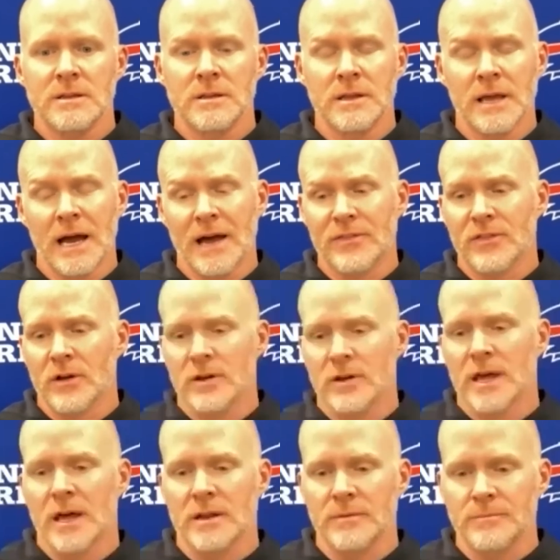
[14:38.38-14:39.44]
Yeah, I thought he
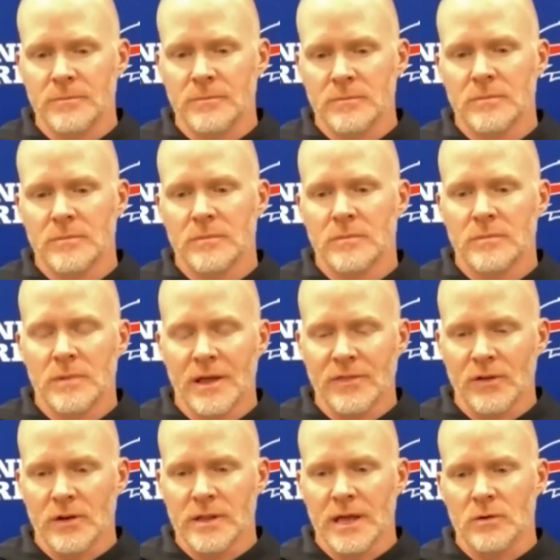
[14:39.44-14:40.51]
had a, I
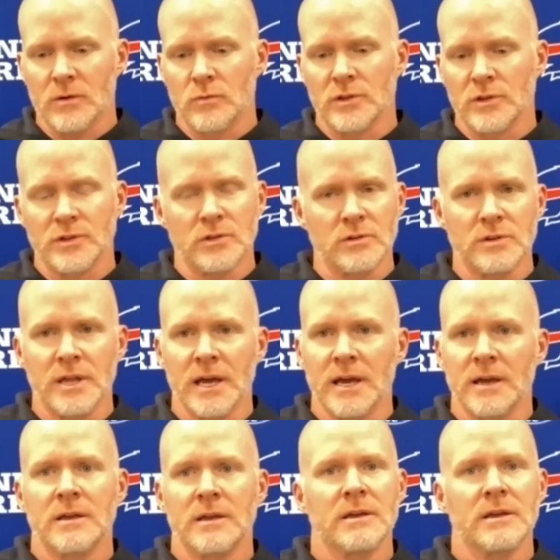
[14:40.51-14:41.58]
thought he had a really good
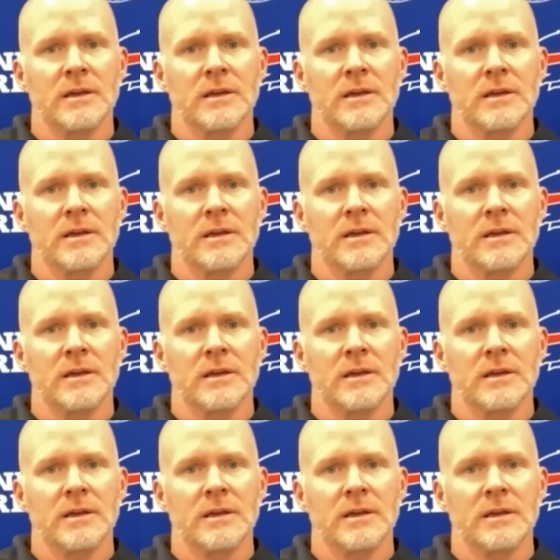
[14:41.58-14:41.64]
day.